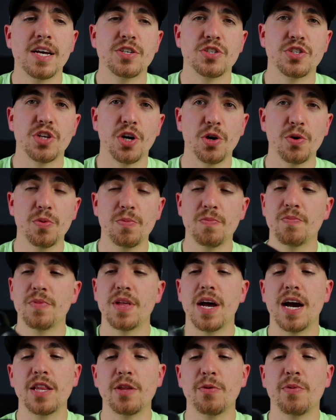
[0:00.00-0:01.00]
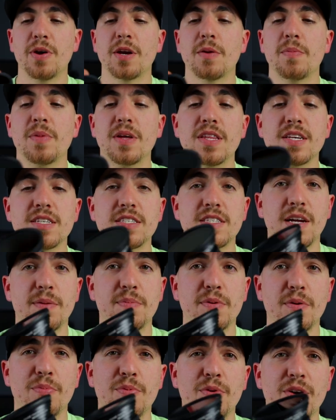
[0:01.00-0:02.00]
So, highly recommend this
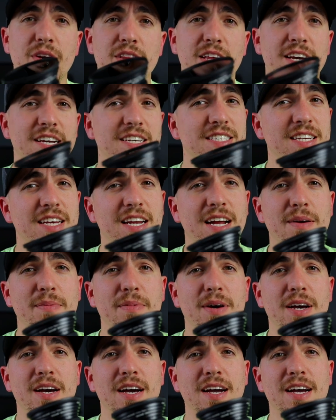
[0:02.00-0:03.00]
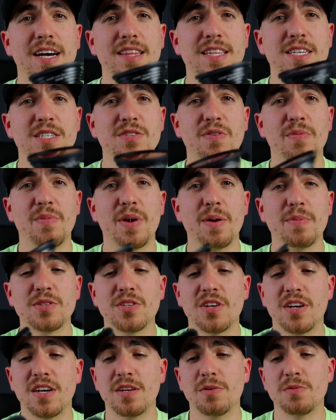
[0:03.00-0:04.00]
step-up ring. Like I said, I got this from
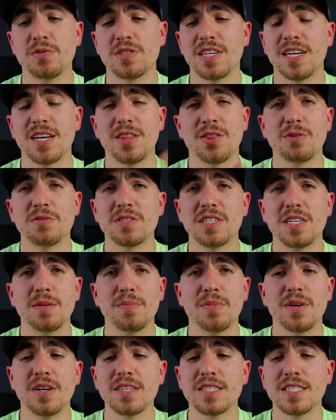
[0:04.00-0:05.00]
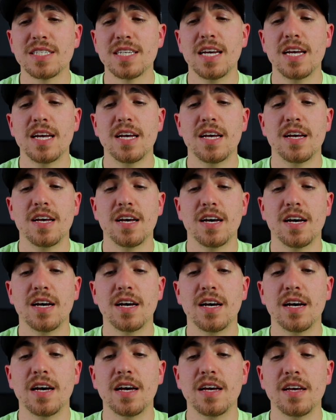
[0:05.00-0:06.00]
Amazon. It was like 13 bucks.
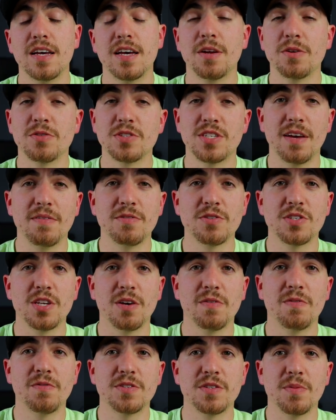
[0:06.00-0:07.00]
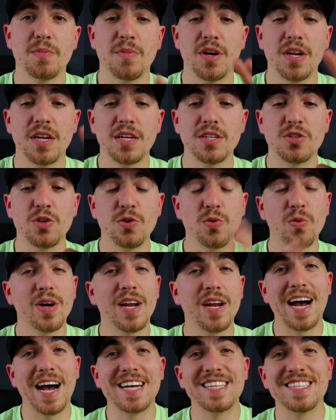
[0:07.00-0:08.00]
It'll save yourself some money. Do
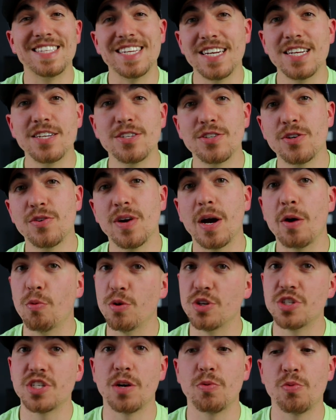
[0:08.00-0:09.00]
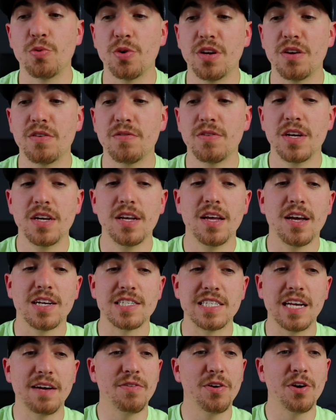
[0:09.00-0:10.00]
I didn't do. I wish I would have,
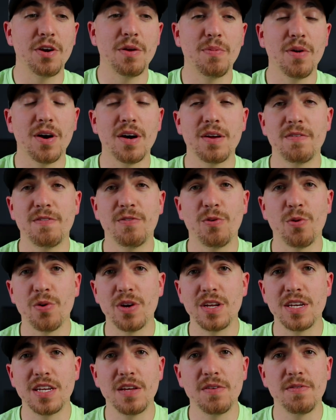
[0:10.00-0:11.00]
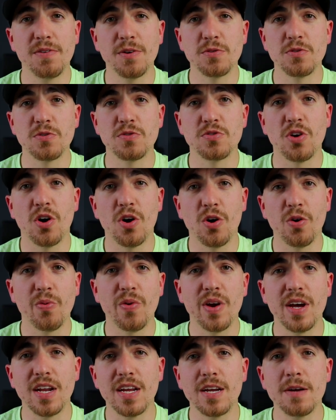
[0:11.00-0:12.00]
because I've already bought 4 ND filters
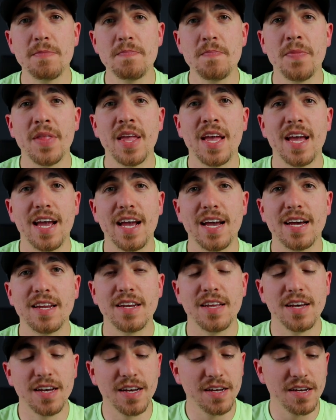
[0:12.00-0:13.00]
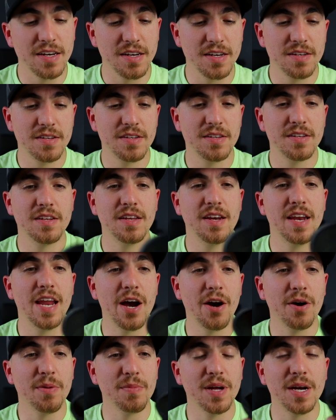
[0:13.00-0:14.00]
already. And
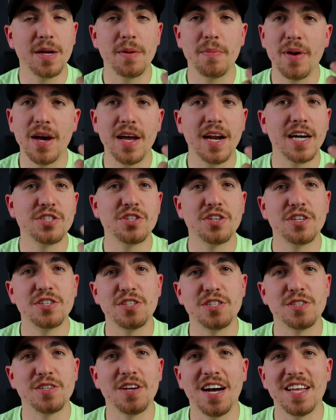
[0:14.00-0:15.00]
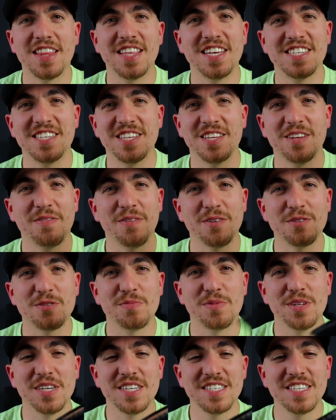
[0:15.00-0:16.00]
now I'm like, man, I should have just got this in the
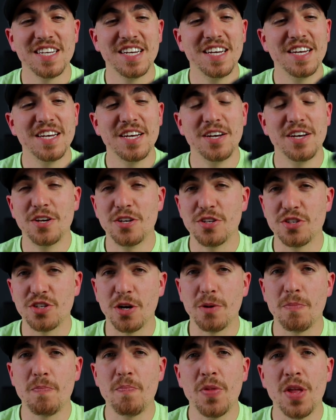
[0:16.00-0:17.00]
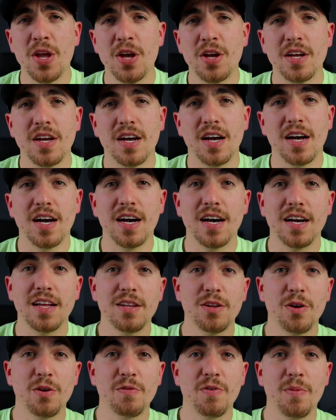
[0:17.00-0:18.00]
first place. So,
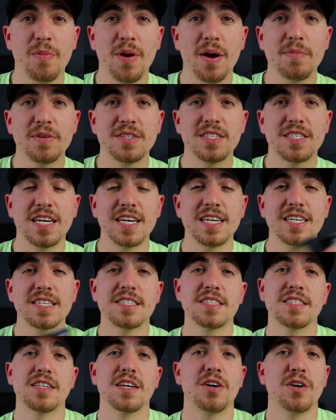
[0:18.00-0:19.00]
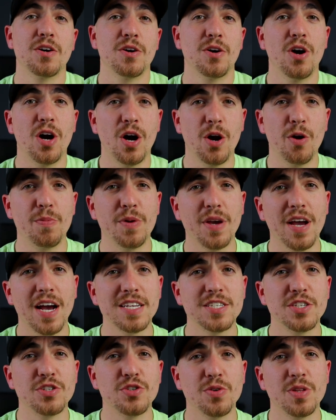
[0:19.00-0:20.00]
learn from my mistakes. I hope you
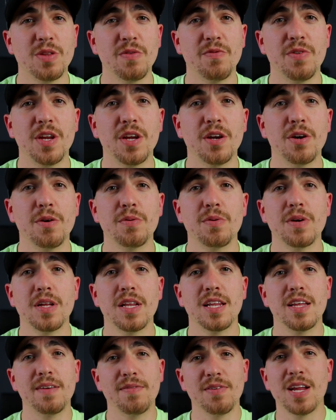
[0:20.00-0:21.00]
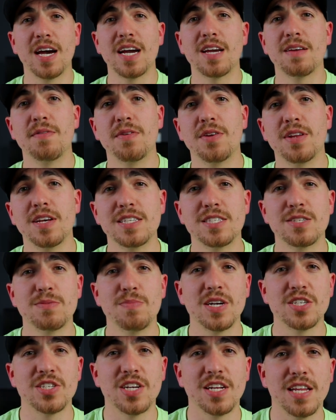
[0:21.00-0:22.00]
guys enjoyed the video. Leave a like if you did.
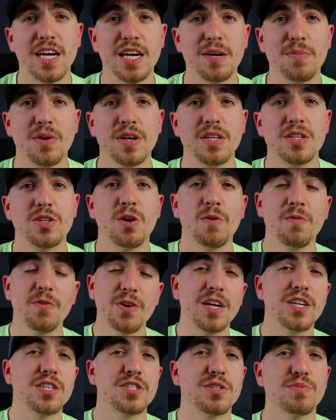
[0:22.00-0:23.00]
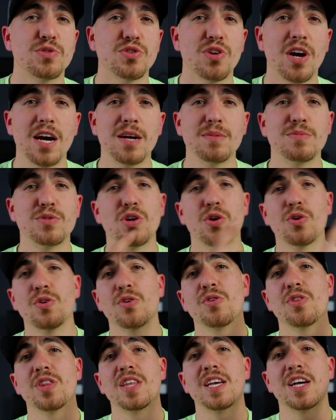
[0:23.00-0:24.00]
Smash that like button. Don't forget to subscribe. Turn
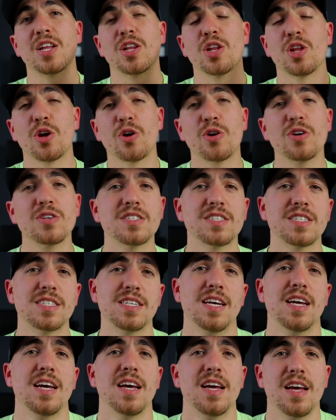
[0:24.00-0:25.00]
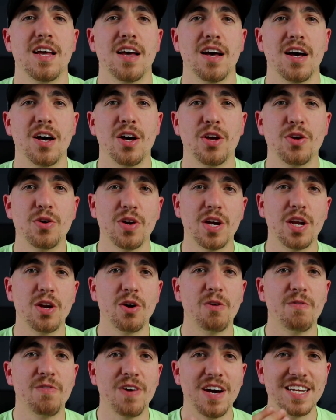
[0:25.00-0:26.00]
on the alerts. You'll get
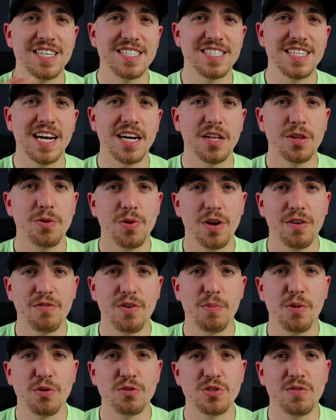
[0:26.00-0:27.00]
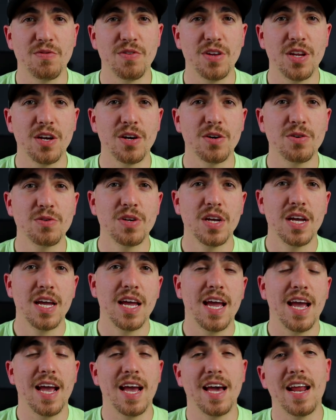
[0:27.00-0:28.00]
notified exactly whenever I post a video.
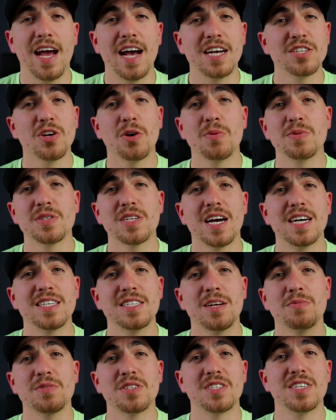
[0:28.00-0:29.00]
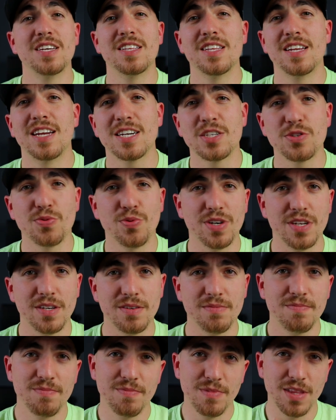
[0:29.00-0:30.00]
And as always, guys, I will see you in the next one.
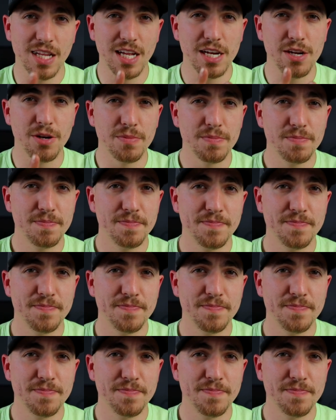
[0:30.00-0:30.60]
Later.